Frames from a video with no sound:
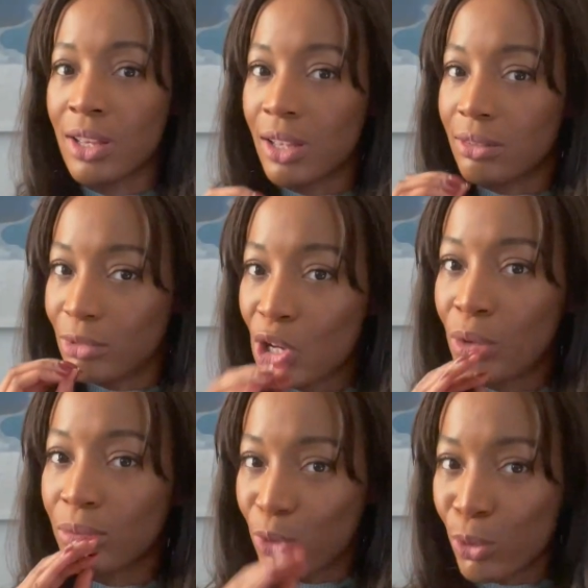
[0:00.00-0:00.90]
you
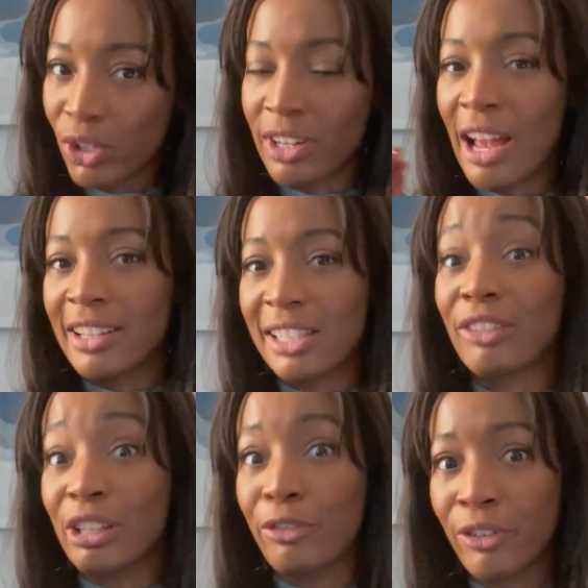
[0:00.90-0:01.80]
know, those are not
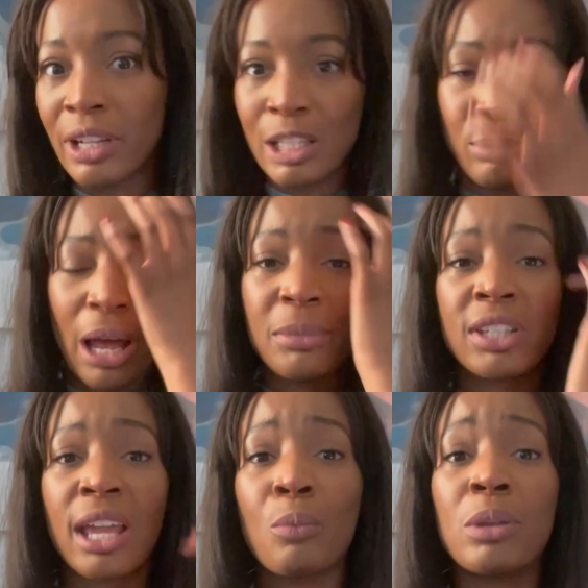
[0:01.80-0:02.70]
necessarily friends, but I'm
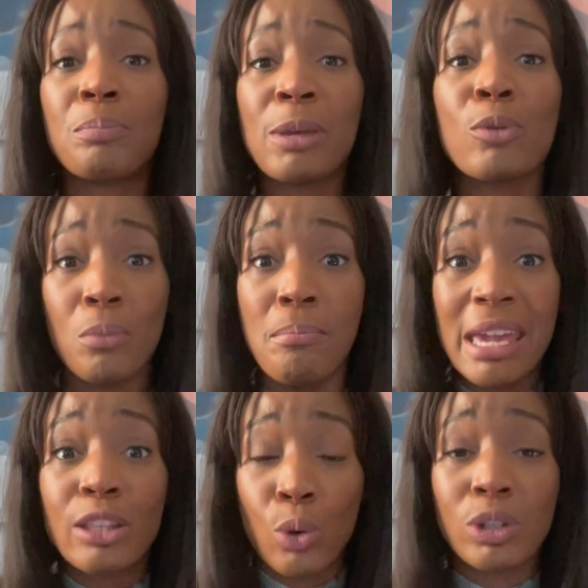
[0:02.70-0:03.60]
saying when people
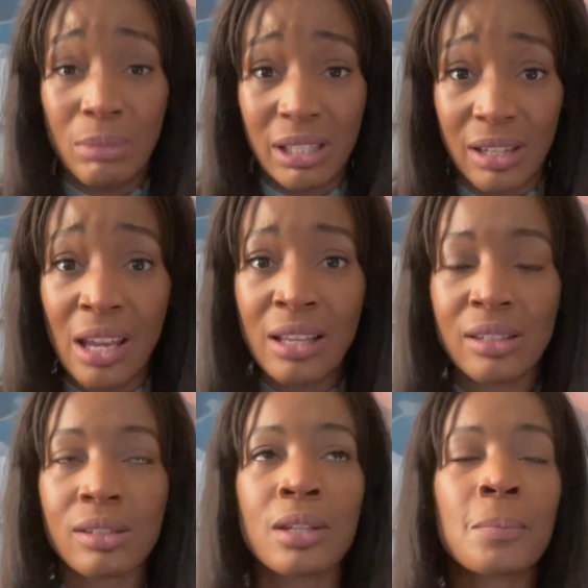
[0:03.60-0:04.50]
make those
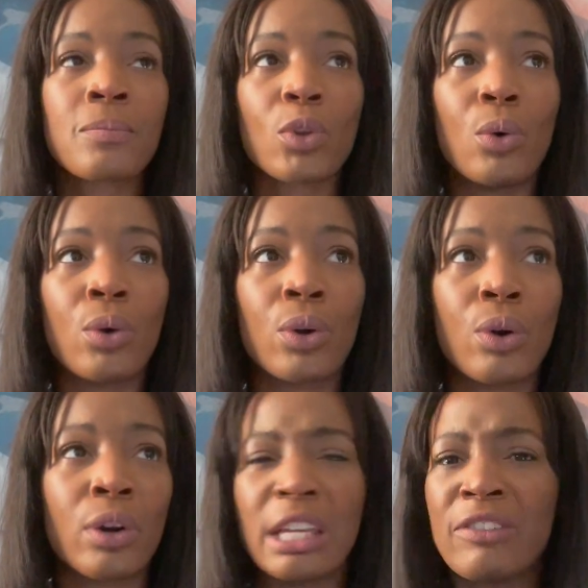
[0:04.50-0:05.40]
mistakes,
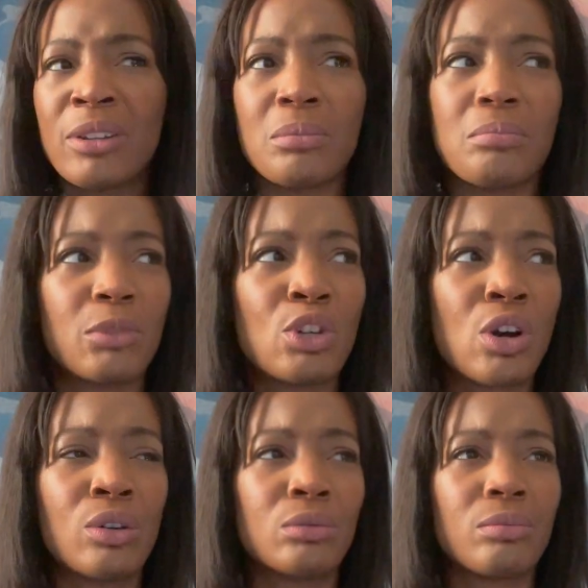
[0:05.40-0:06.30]
or even, you
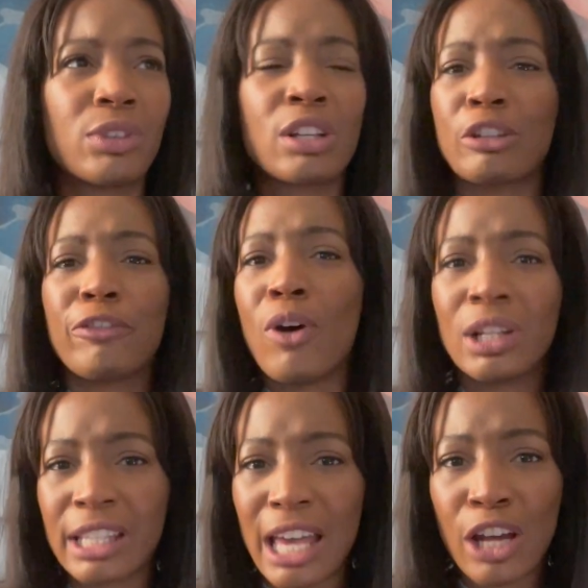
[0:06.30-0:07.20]
know, there's a
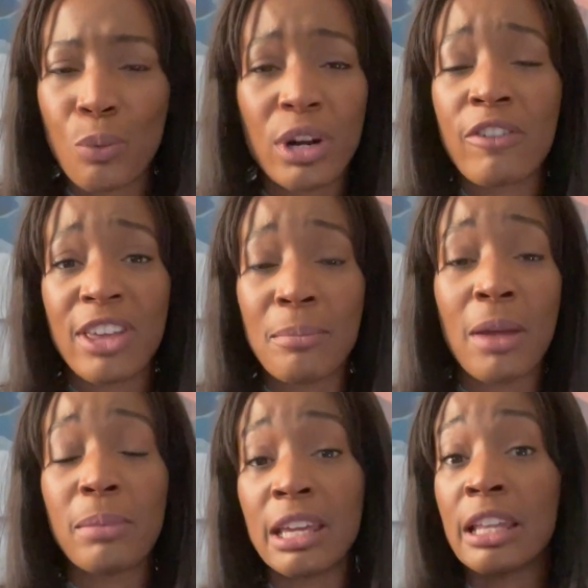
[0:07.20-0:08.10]
falling out, or whatever that may
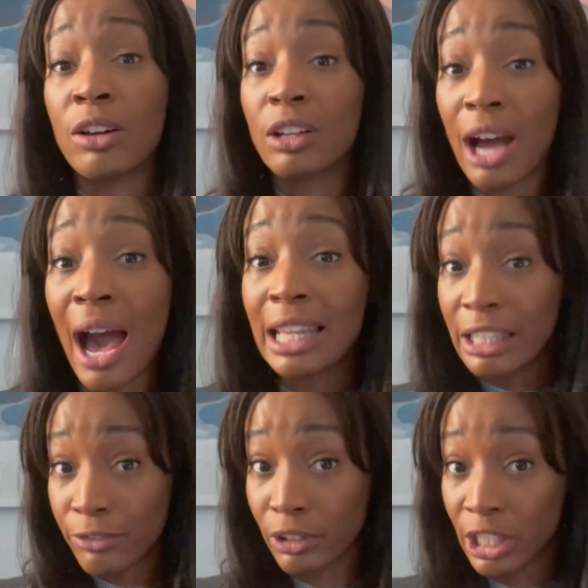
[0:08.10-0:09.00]
be, in a
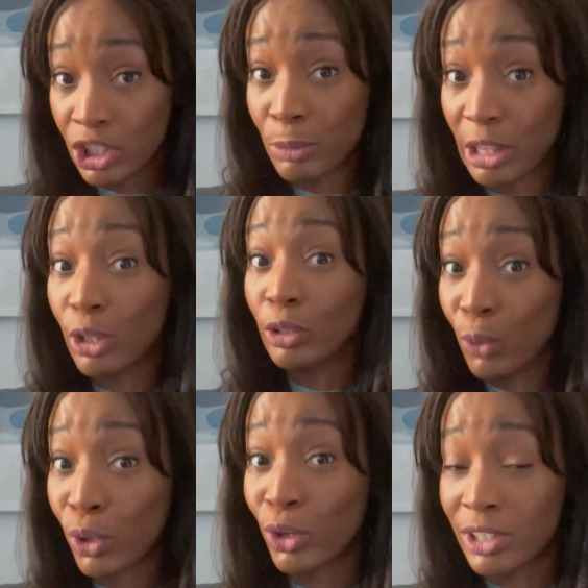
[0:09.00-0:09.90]
godly relationship that the
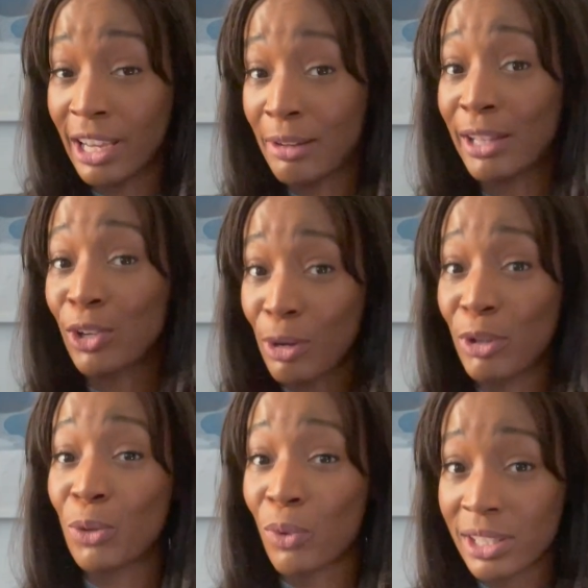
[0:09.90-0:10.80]
Lord ordained, not talking
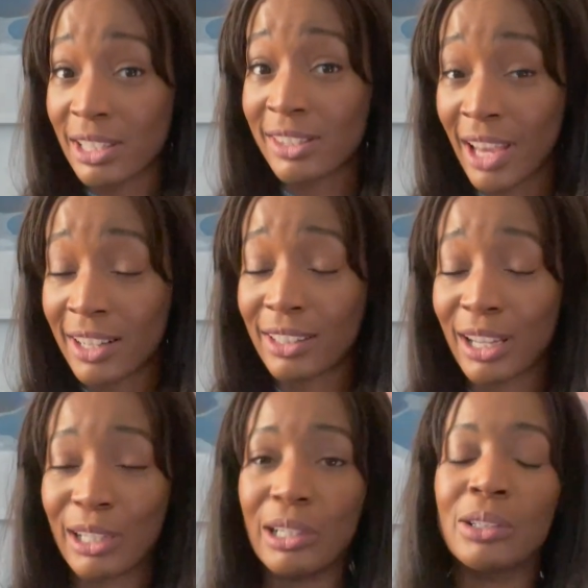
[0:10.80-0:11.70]
about the ones he's saying to
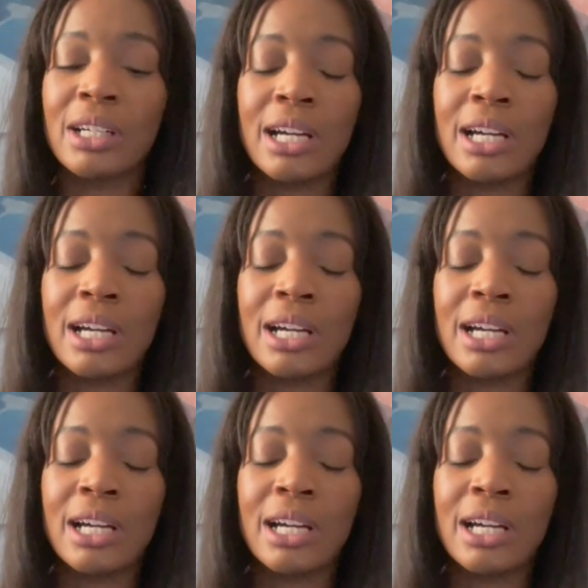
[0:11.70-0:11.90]
let go.